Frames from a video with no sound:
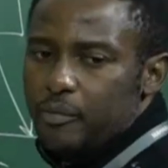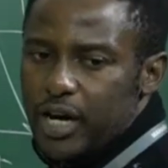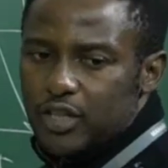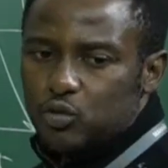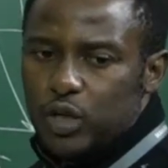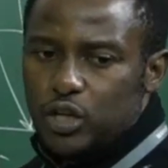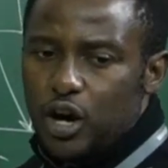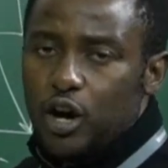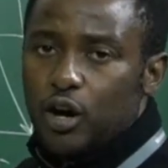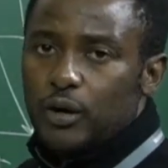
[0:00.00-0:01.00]
But we
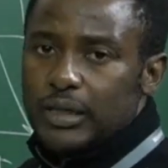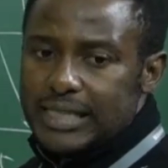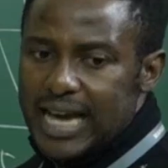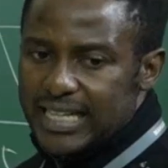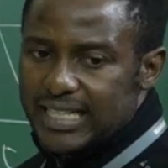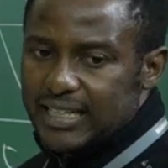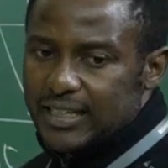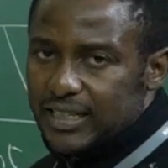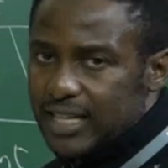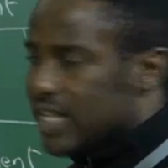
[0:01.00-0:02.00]
know
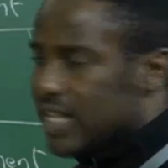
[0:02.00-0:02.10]
that